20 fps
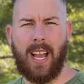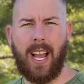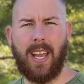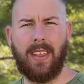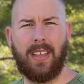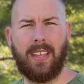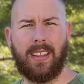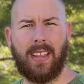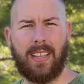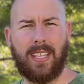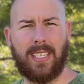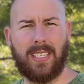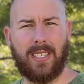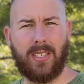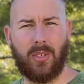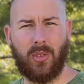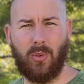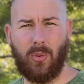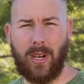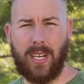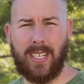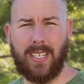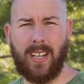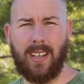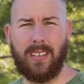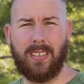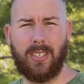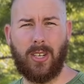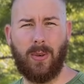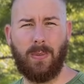I think that this is a great
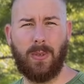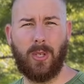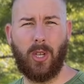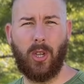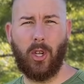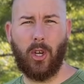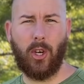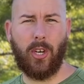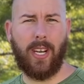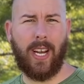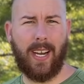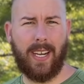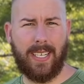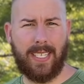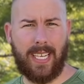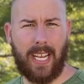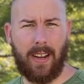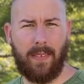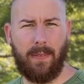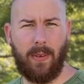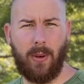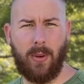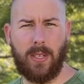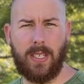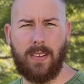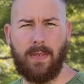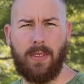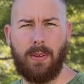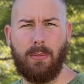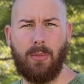telescope to learn how to take
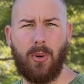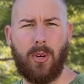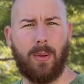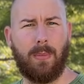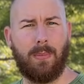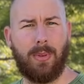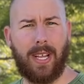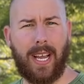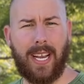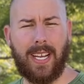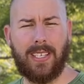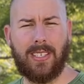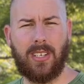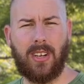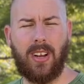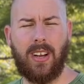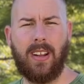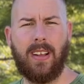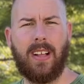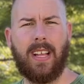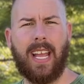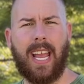photos of the moon and planets on